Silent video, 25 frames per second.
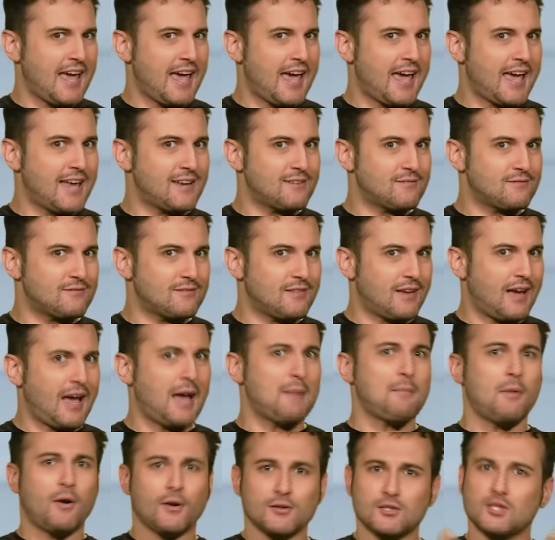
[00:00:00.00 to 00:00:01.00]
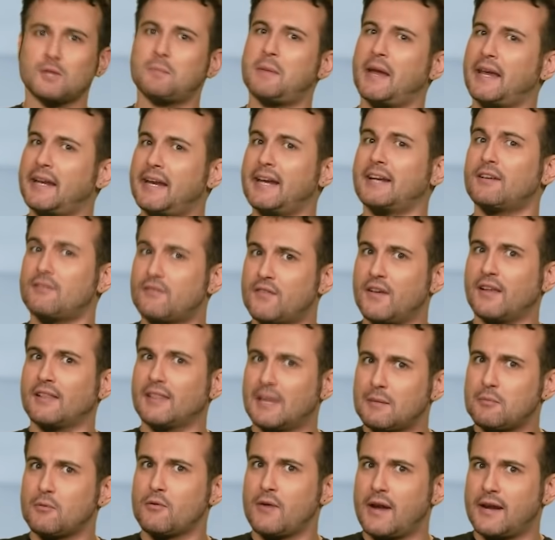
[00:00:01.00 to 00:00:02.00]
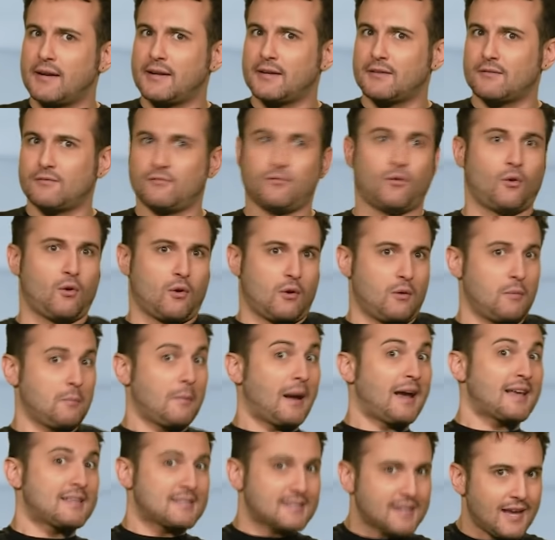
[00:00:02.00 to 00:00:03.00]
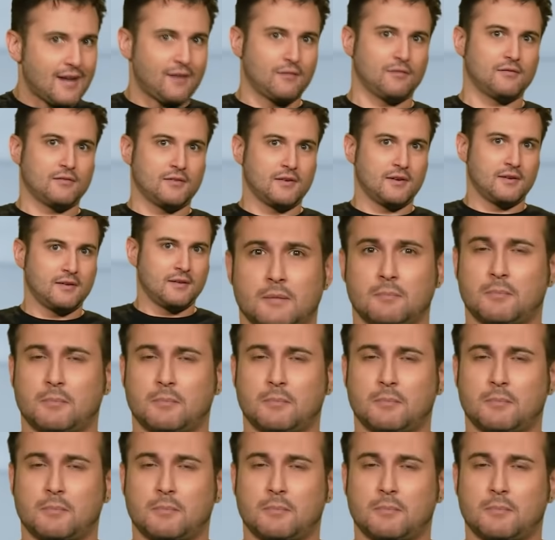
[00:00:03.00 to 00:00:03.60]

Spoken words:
And I'm also beginning to feel liberated for myself.